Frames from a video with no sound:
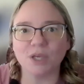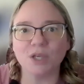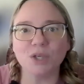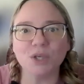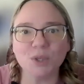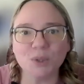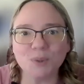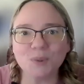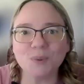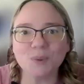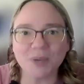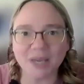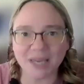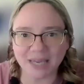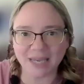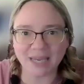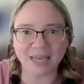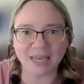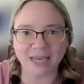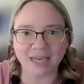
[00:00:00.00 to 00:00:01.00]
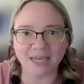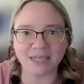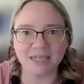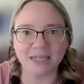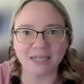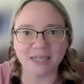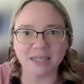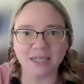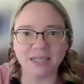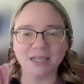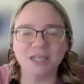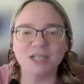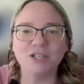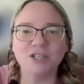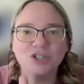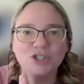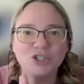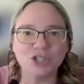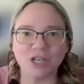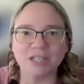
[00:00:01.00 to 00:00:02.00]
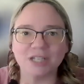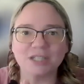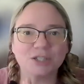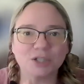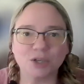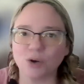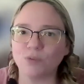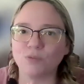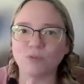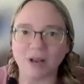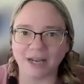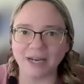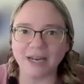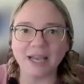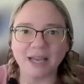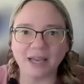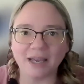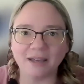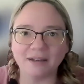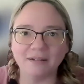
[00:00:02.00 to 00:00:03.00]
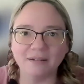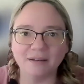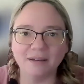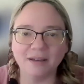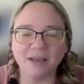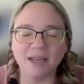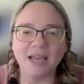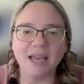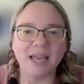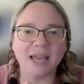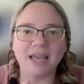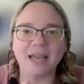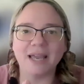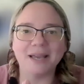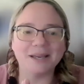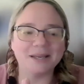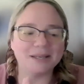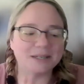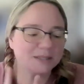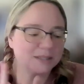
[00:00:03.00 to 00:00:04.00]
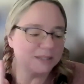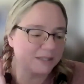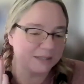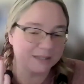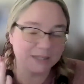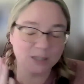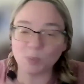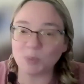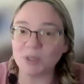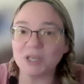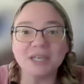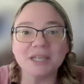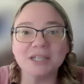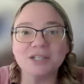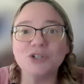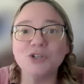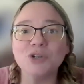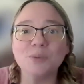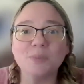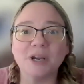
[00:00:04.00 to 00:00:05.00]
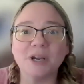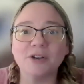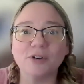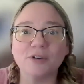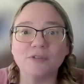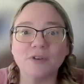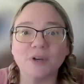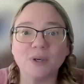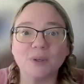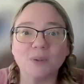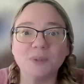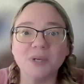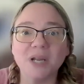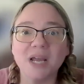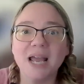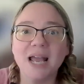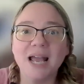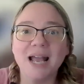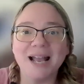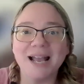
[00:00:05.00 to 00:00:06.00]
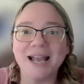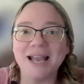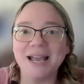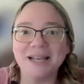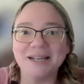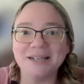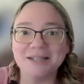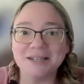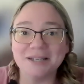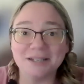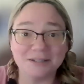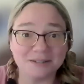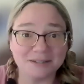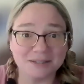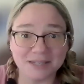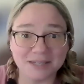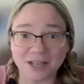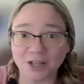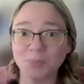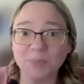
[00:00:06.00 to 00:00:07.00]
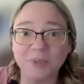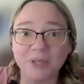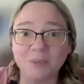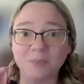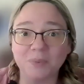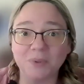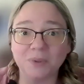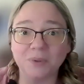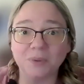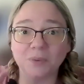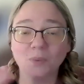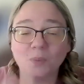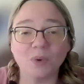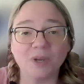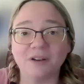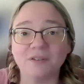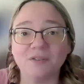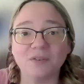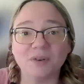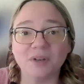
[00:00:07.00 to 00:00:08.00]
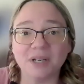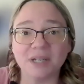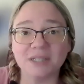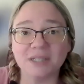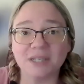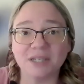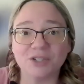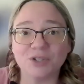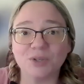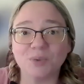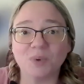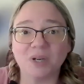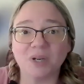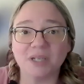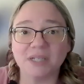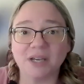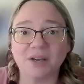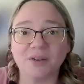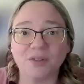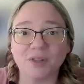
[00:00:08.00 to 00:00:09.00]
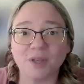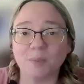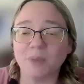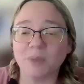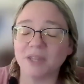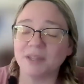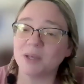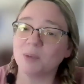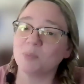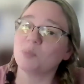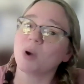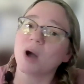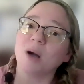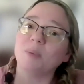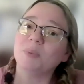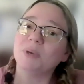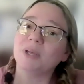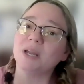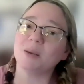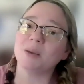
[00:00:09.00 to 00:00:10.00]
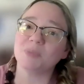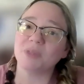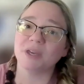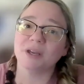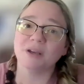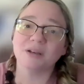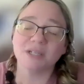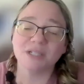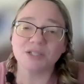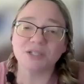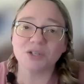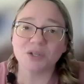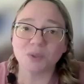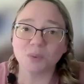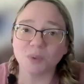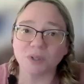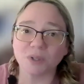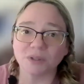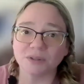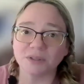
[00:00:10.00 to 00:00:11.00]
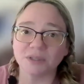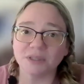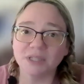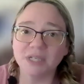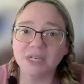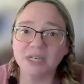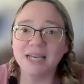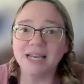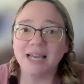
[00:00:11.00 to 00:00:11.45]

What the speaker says: You can just go right ahead and speak into your microphone and tell people whatever it is that you want to tell them, and then pop it up there into the world.